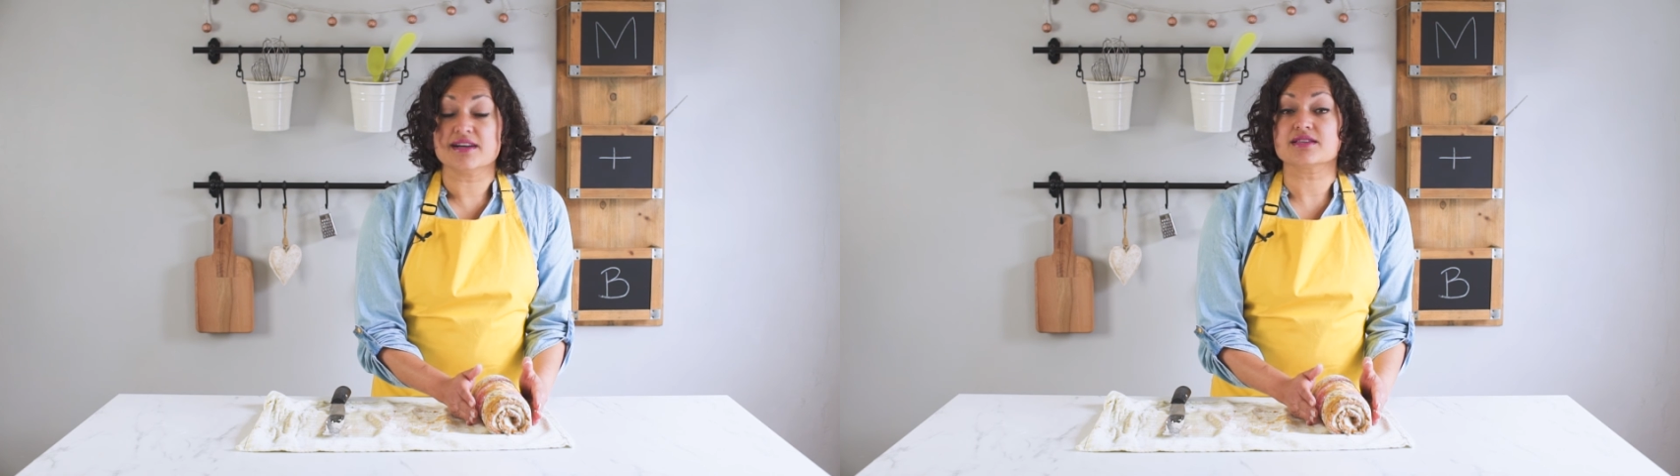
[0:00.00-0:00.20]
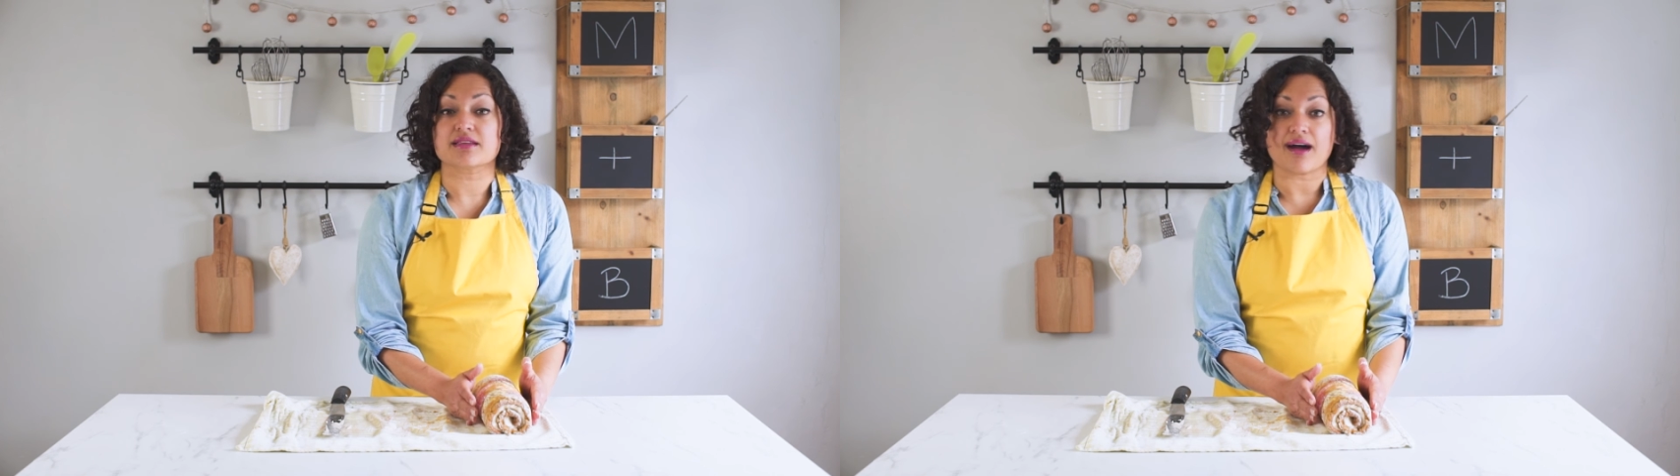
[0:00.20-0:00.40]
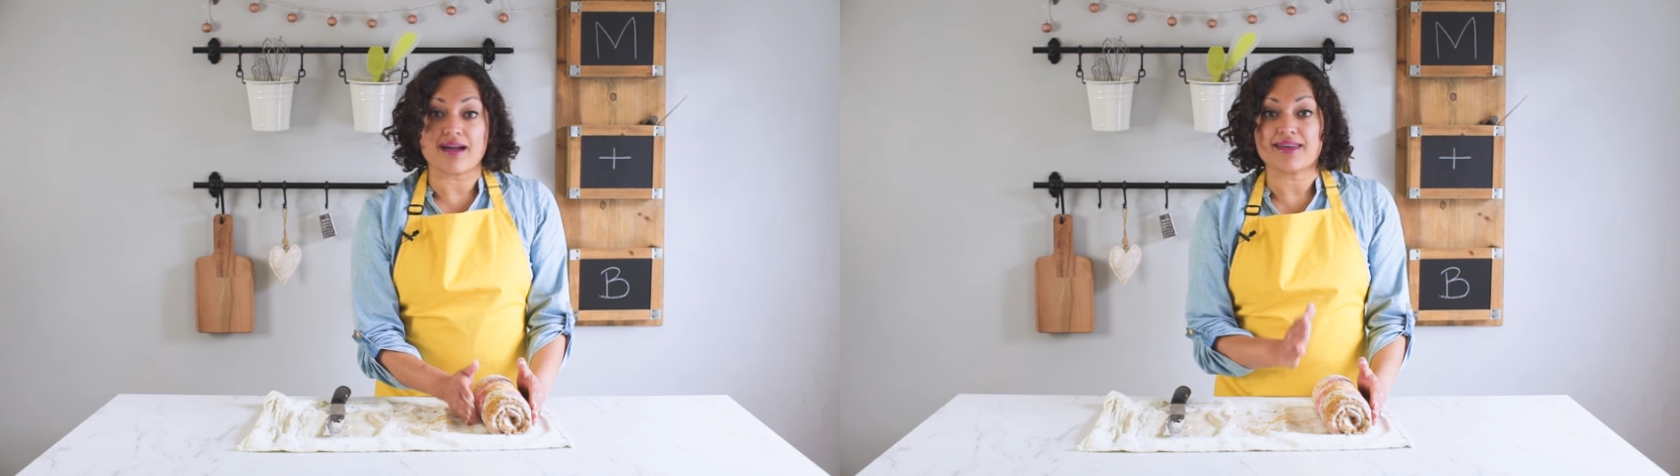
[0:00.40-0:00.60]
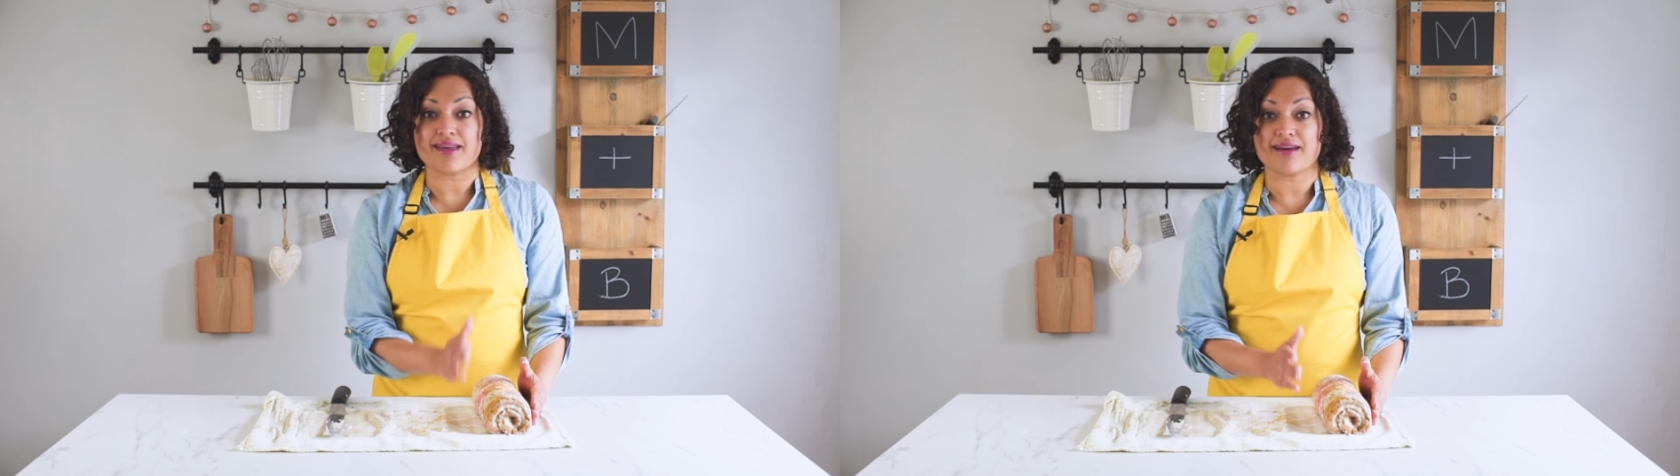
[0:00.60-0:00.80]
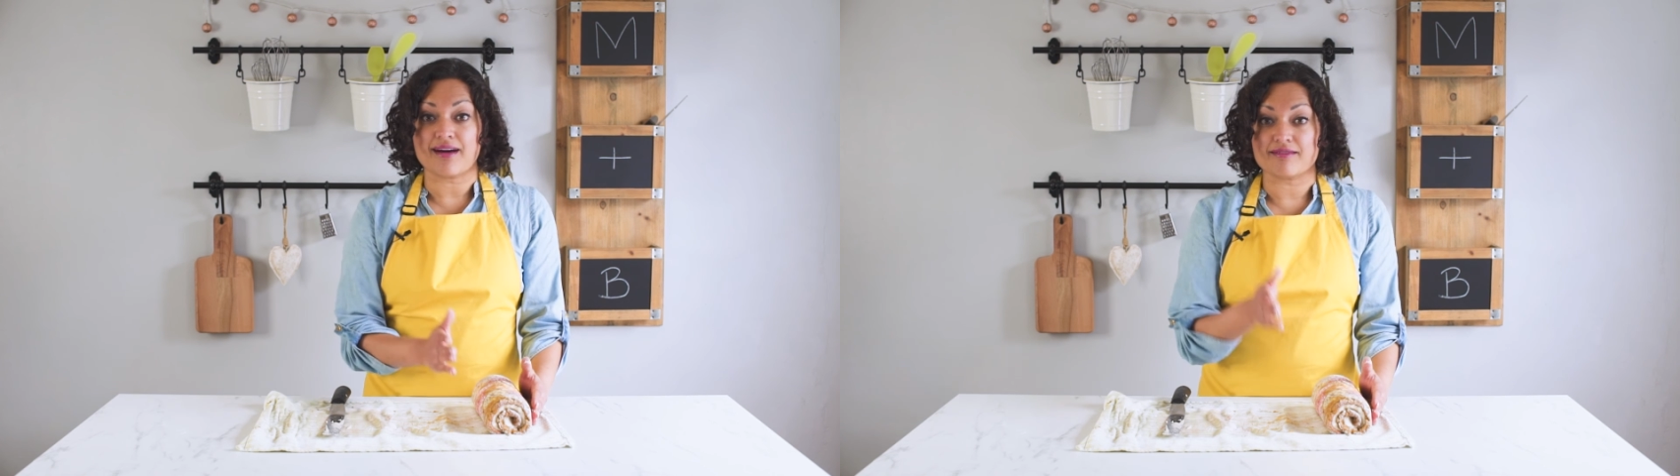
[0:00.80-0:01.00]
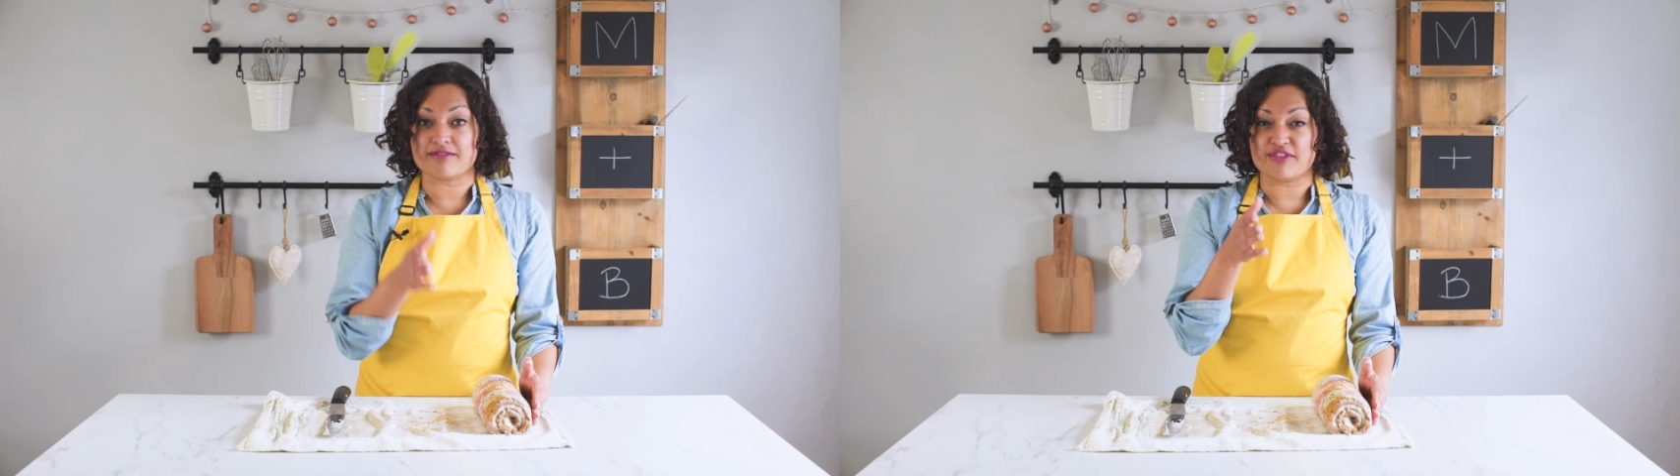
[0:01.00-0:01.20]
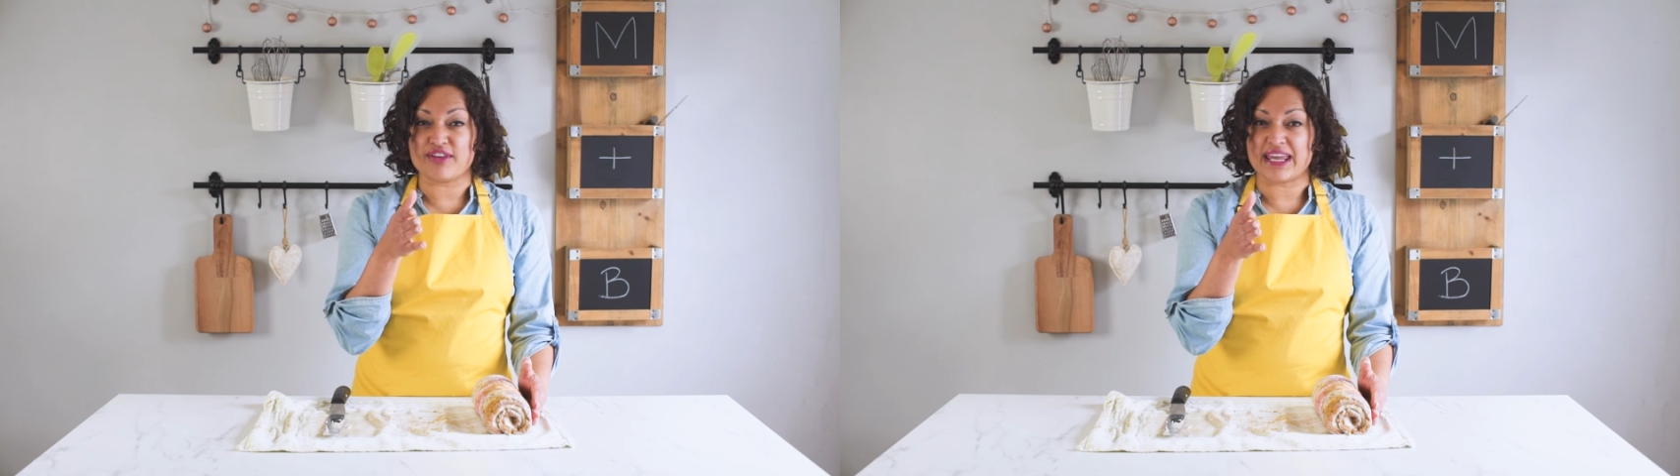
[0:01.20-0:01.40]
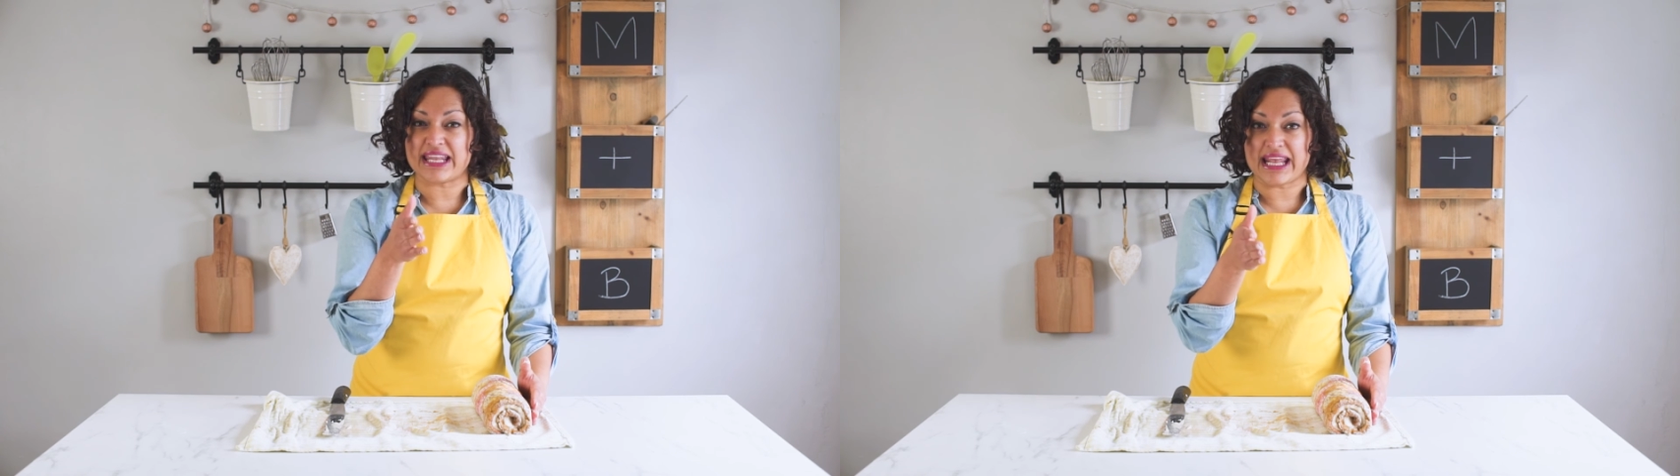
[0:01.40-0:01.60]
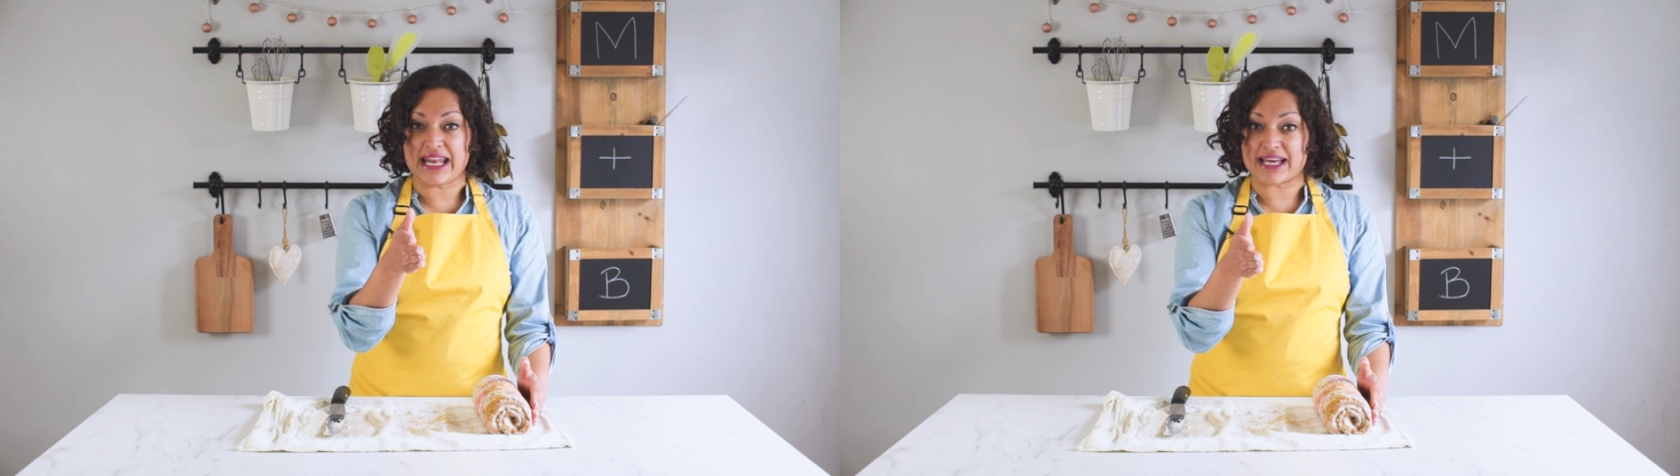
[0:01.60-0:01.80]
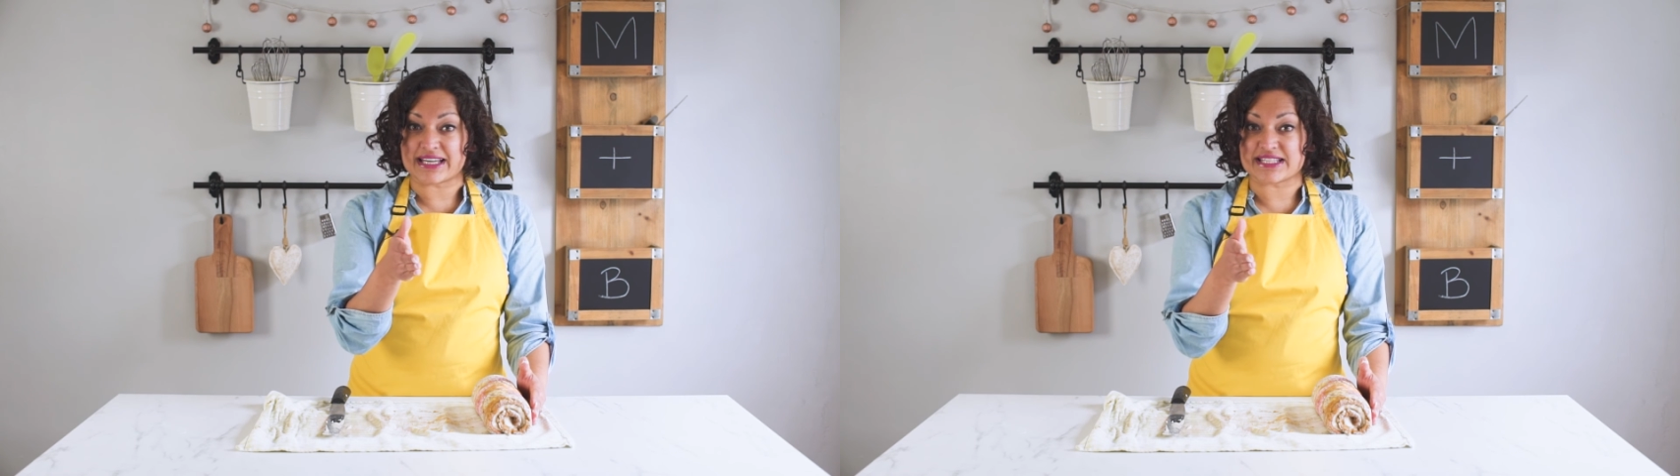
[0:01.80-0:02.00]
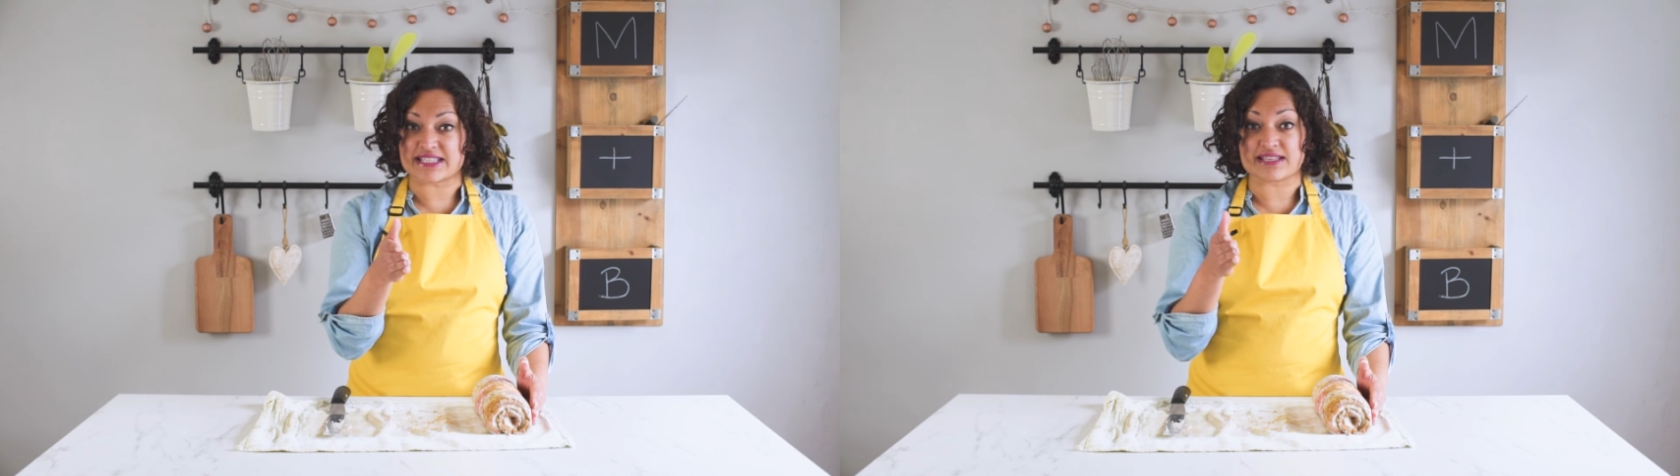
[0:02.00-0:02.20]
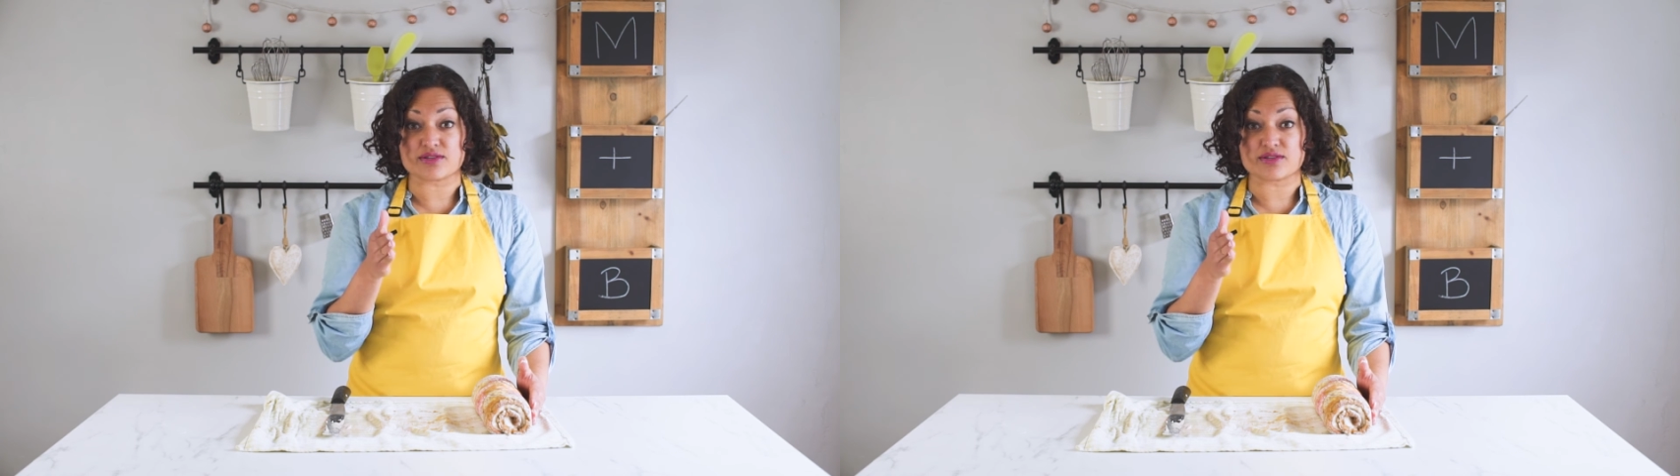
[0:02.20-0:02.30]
so that I can cut really nice